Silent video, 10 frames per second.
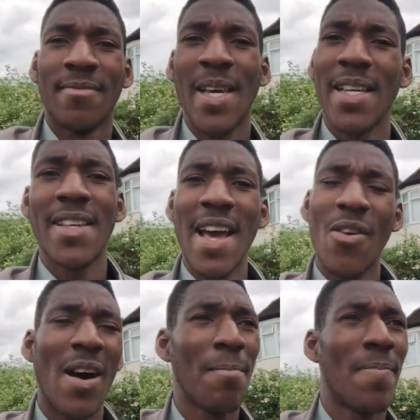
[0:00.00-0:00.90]
Man,
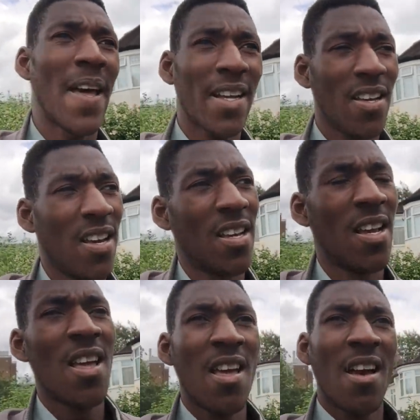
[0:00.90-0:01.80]
now I'm back.
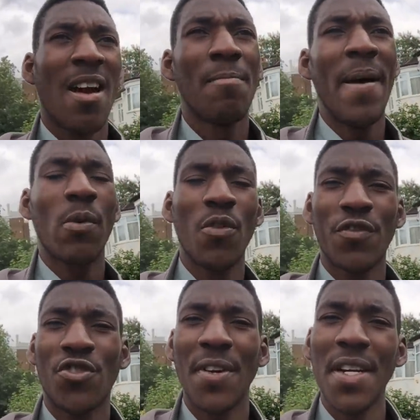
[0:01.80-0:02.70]
I'm back
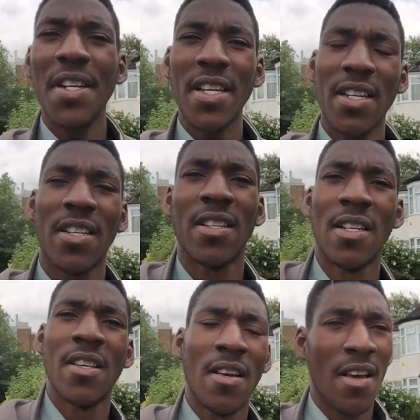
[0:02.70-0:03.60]
with training
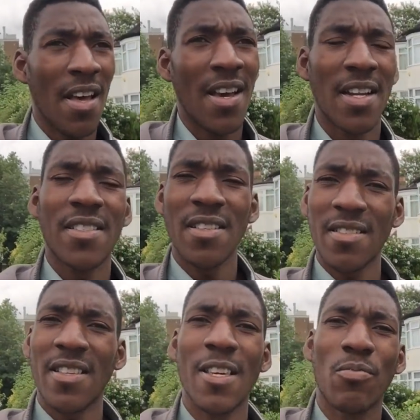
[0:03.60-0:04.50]
and I
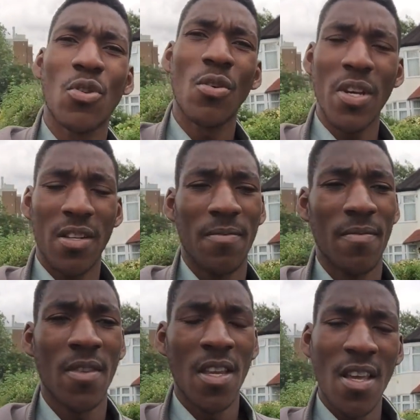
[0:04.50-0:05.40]
just keep going.
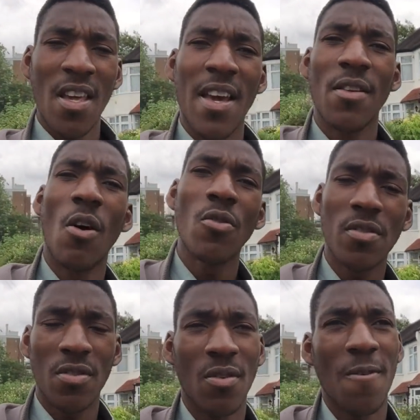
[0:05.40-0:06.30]
And
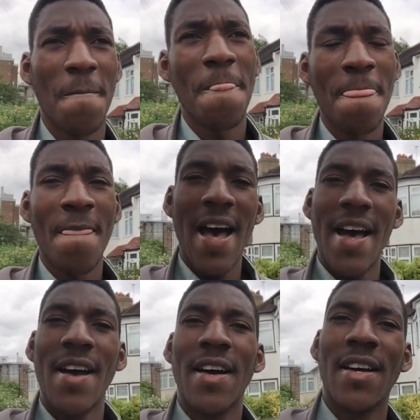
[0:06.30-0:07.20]
also,
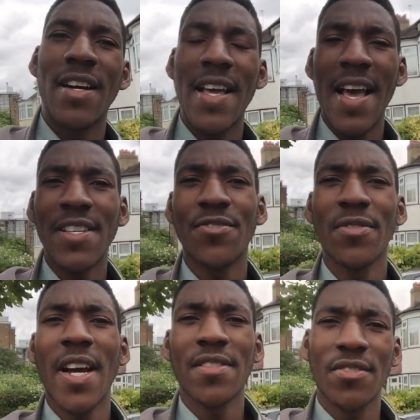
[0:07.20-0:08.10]
as
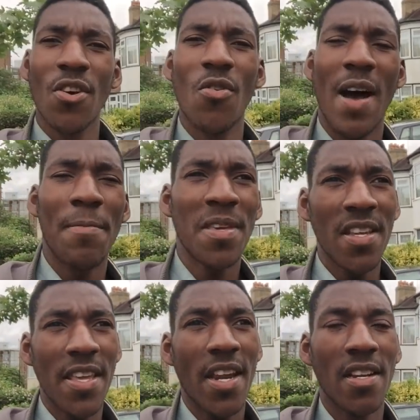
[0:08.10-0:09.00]
you guys know, I'm
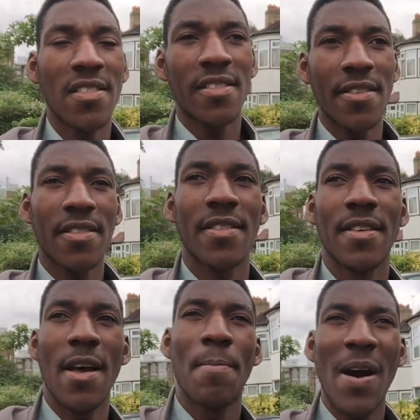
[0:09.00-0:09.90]
here in England since
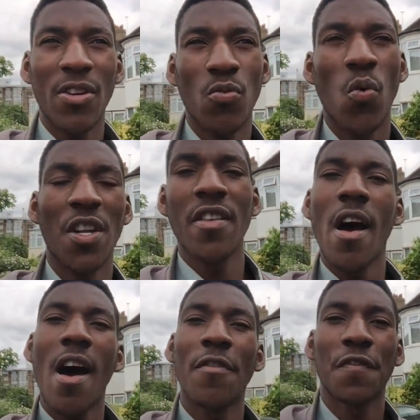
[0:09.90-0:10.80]
about
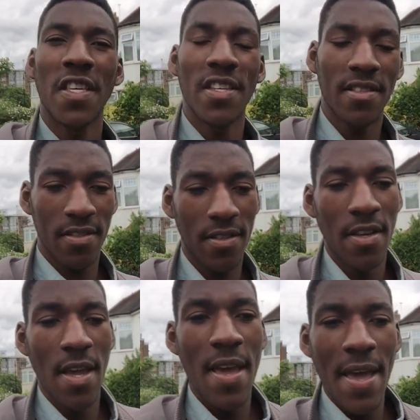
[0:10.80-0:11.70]
1.5 years.
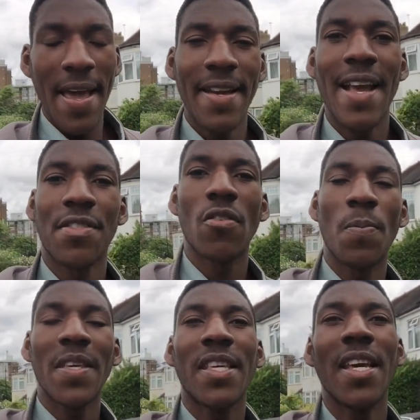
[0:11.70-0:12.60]
And at
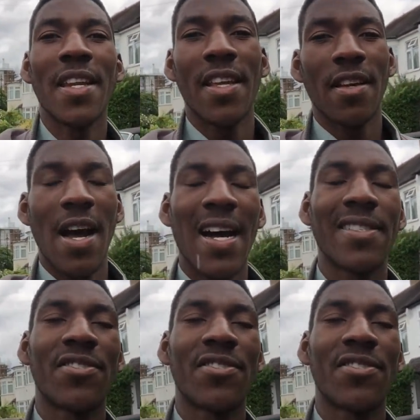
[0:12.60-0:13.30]
the beginning, I